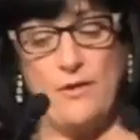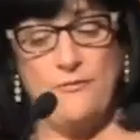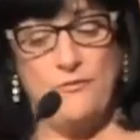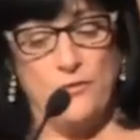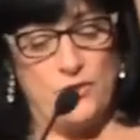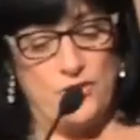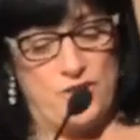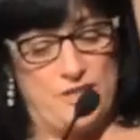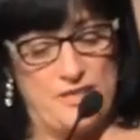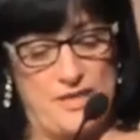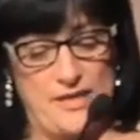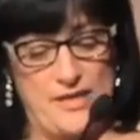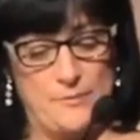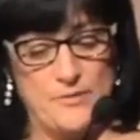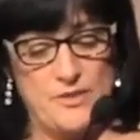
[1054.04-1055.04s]
how fortunate
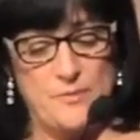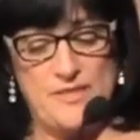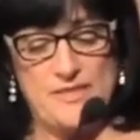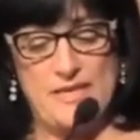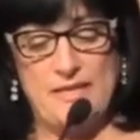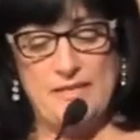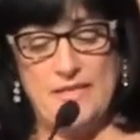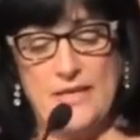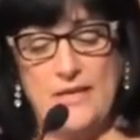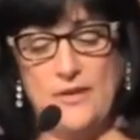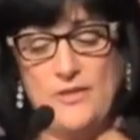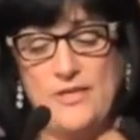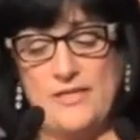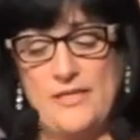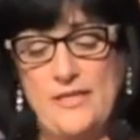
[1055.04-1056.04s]
I am to be standing
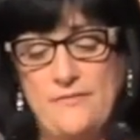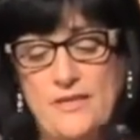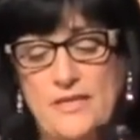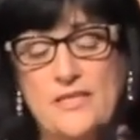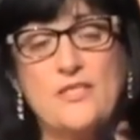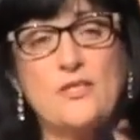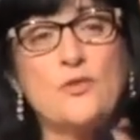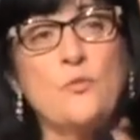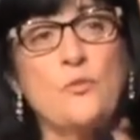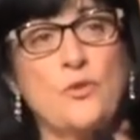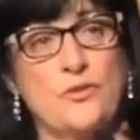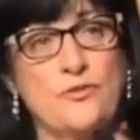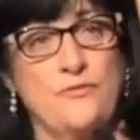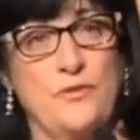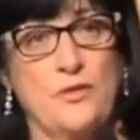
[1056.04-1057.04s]
here this evening in such
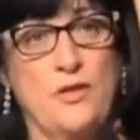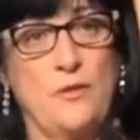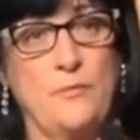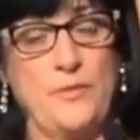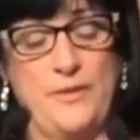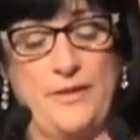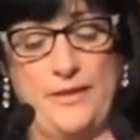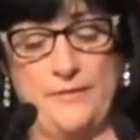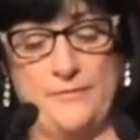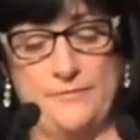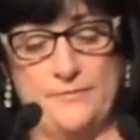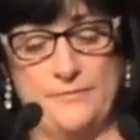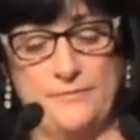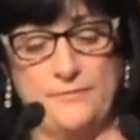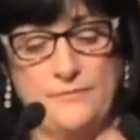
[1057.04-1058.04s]
wonderful company.
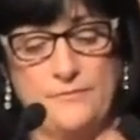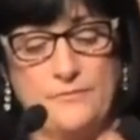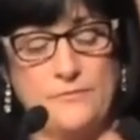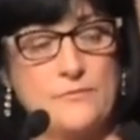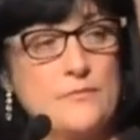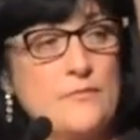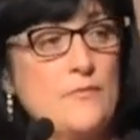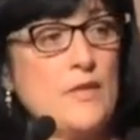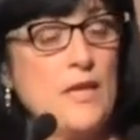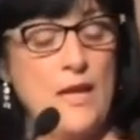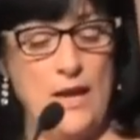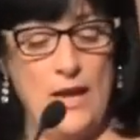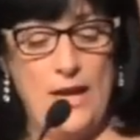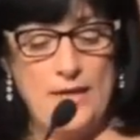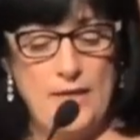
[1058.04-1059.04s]

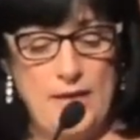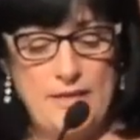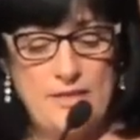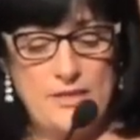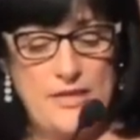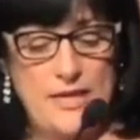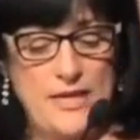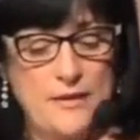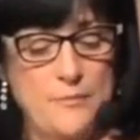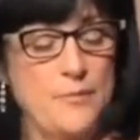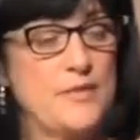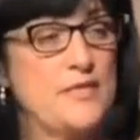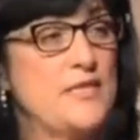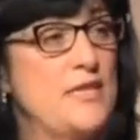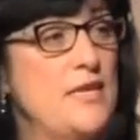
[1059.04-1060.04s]
I'd like to thank
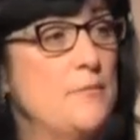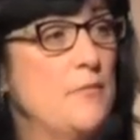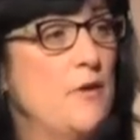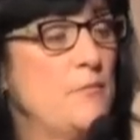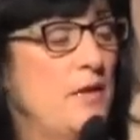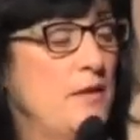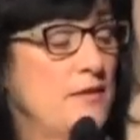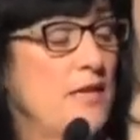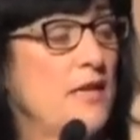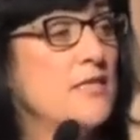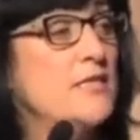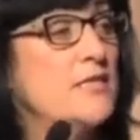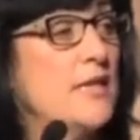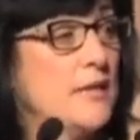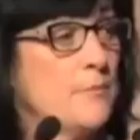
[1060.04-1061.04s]
my team, um, I'd
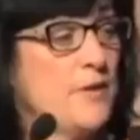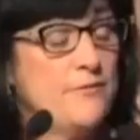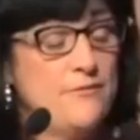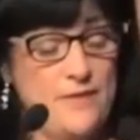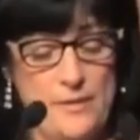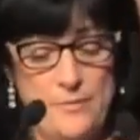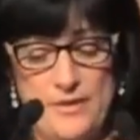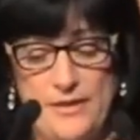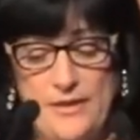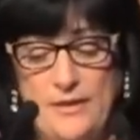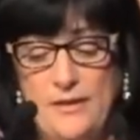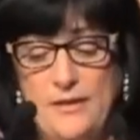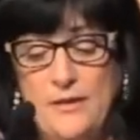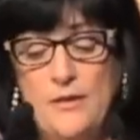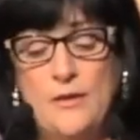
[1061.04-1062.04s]
like to thank my family,
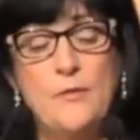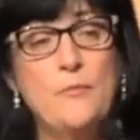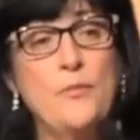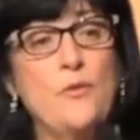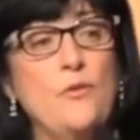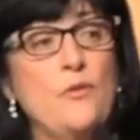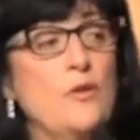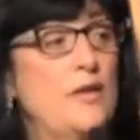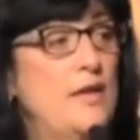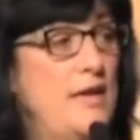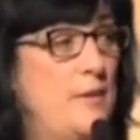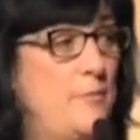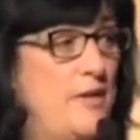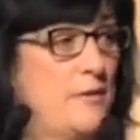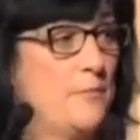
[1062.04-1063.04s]
Paul,
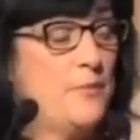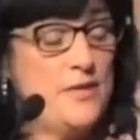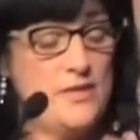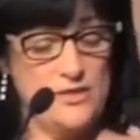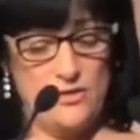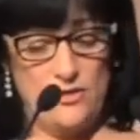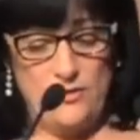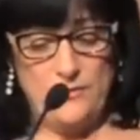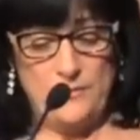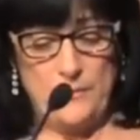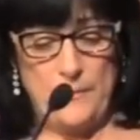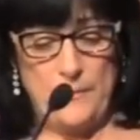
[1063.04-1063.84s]
Amy, and Peter,